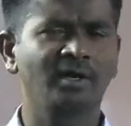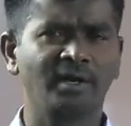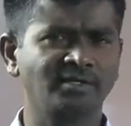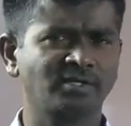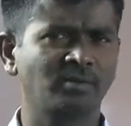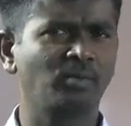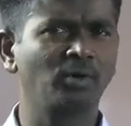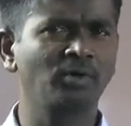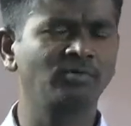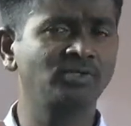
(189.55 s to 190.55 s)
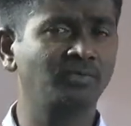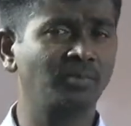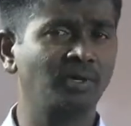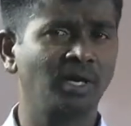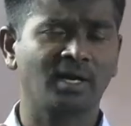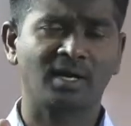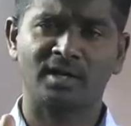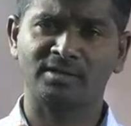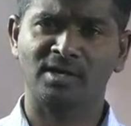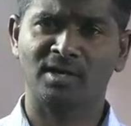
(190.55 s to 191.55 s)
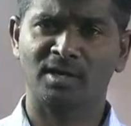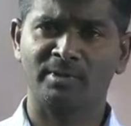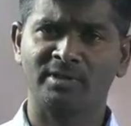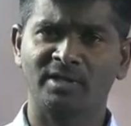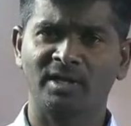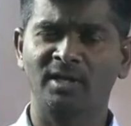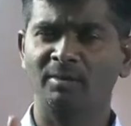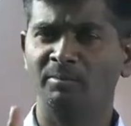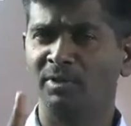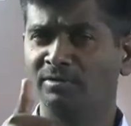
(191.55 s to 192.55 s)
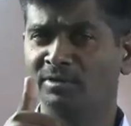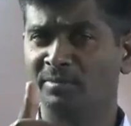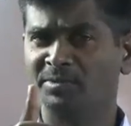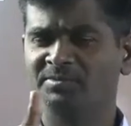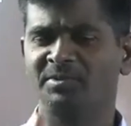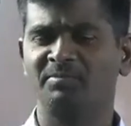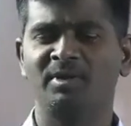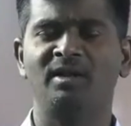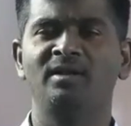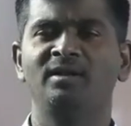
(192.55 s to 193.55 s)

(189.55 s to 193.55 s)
Next board visible correct ga kanapadithe meer thumbs up symbol